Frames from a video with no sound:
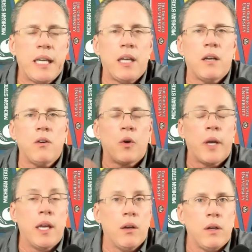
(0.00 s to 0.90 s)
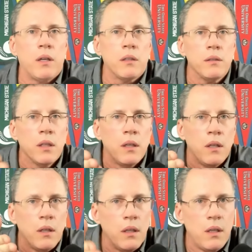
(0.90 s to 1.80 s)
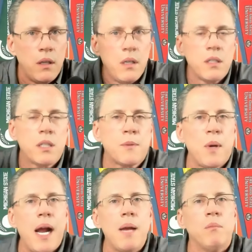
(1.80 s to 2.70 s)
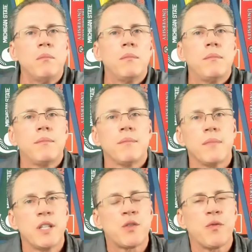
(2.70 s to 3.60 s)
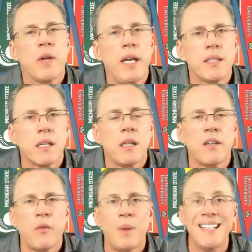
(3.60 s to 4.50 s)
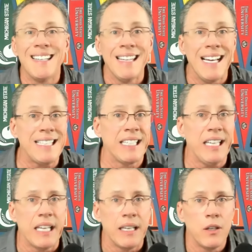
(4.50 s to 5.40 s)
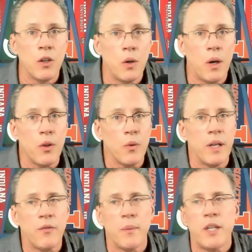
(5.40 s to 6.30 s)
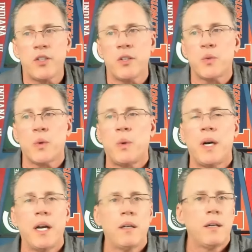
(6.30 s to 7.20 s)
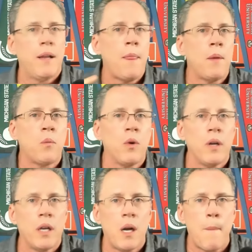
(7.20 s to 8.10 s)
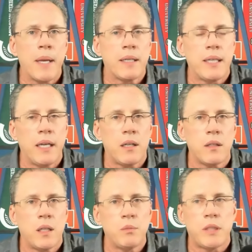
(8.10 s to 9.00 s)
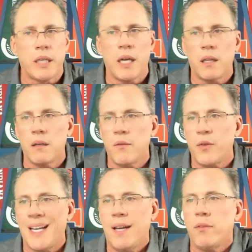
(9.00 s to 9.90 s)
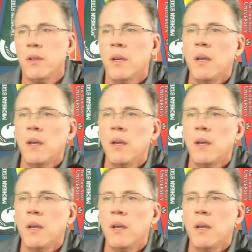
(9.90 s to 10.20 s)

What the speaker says: here or hear here, subscribe. It's free. It's a click of a button, and that's it. No other information is required. And then we're in our Big Ten club together forever.